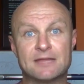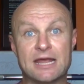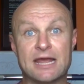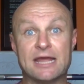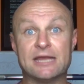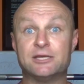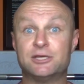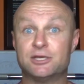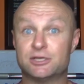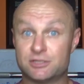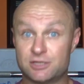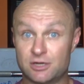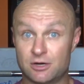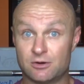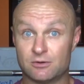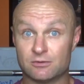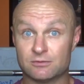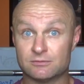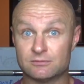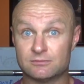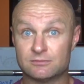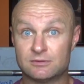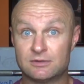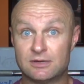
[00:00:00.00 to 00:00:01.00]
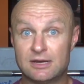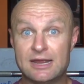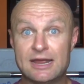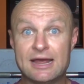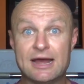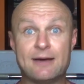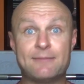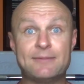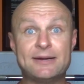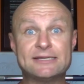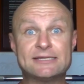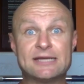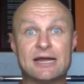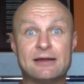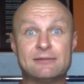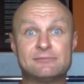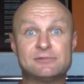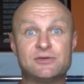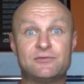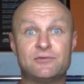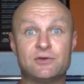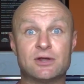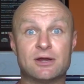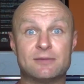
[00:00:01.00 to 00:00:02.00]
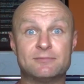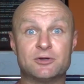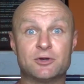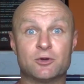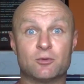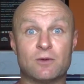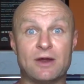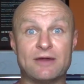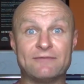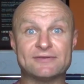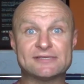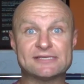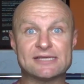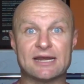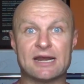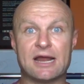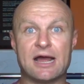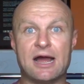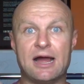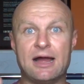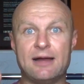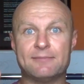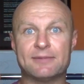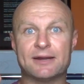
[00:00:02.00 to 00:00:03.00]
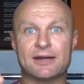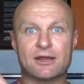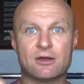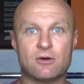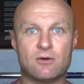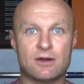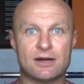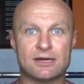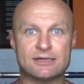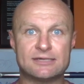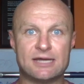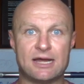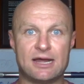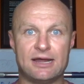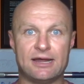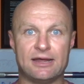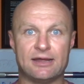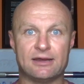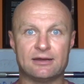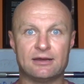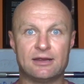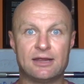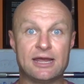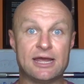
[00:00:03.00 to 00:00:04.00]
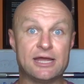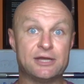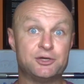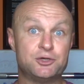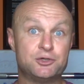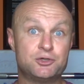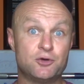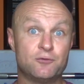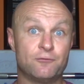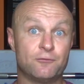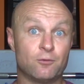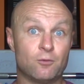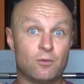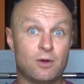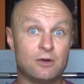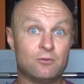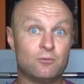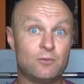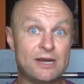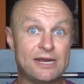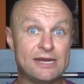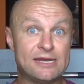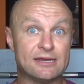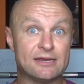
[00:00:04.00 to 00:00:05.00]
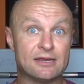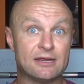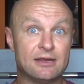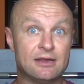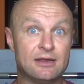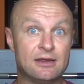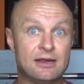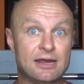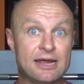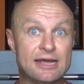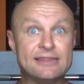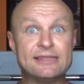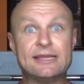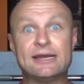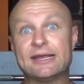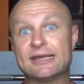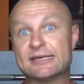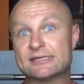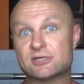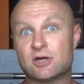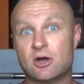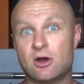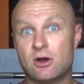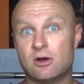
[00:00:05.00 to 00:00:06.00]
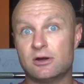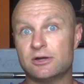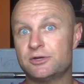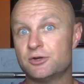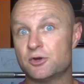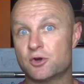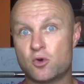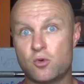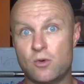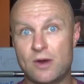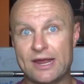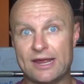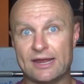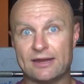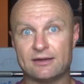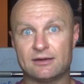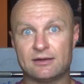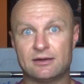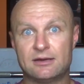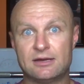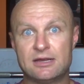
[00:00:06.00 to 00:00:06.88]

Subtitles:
and you don't? How many times have you come to your wife and said, I'm gonna go on a diet, and you do for 1 week, and then it gets hard and you quit?